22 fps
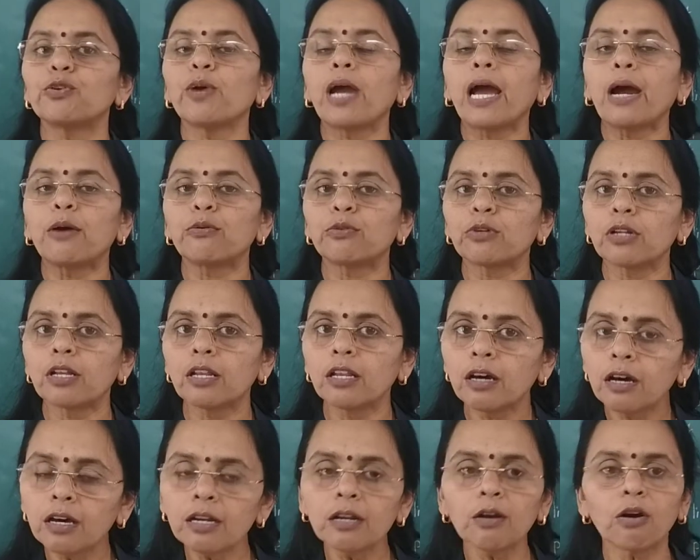have to
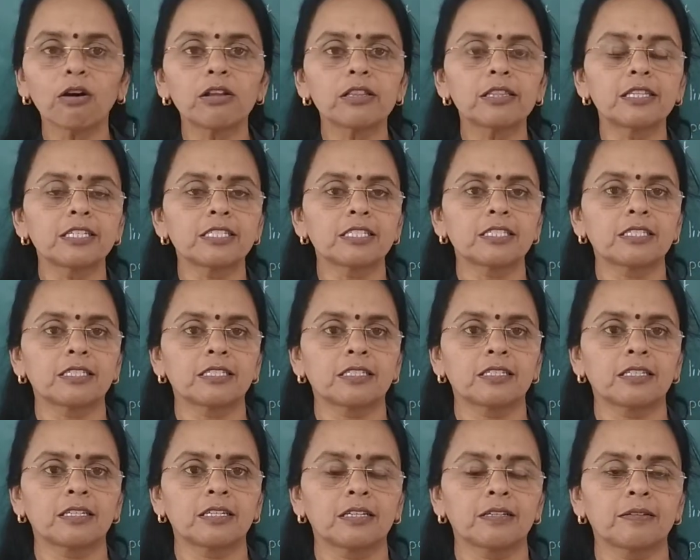learn all this,
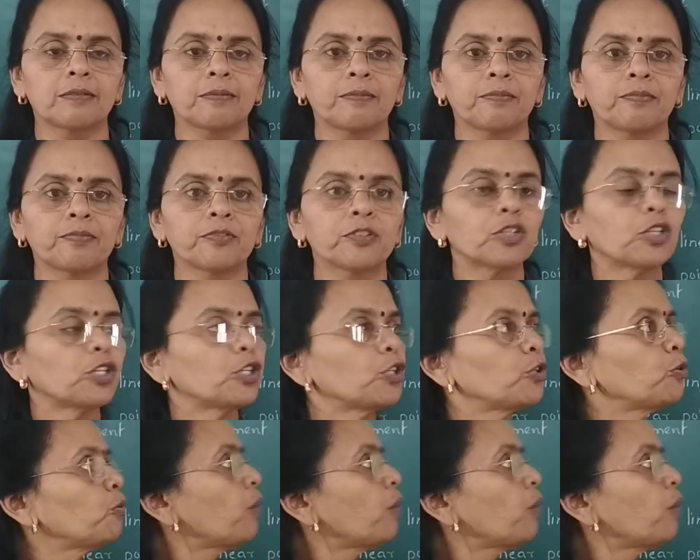you